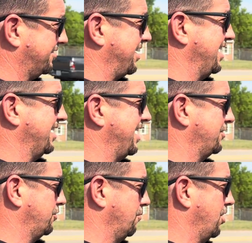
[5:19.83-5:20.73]
take it as
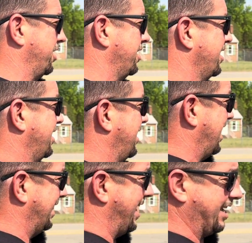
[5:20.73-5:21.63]
you want. I
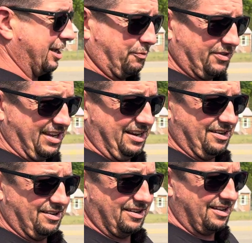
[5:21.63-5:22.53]
like it patina.
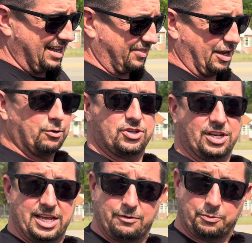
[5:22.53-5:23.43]
I think we should
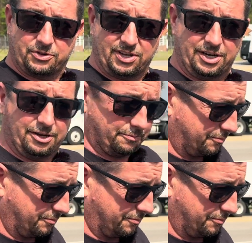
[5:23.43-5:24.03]
leave it patina.